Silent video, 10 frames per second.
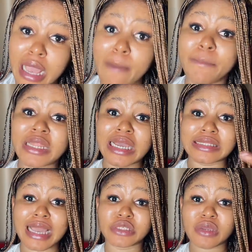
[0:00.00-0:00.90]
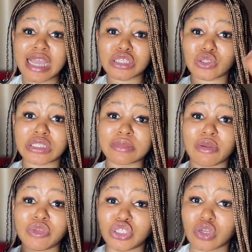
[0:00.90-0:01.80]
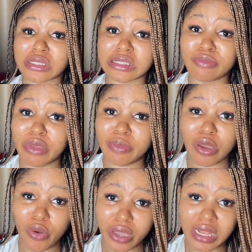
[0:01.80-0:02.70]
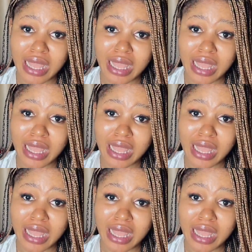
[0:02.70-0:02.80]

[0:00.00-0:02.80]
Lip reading: Many times you guys used to see me with Johnson baby oil.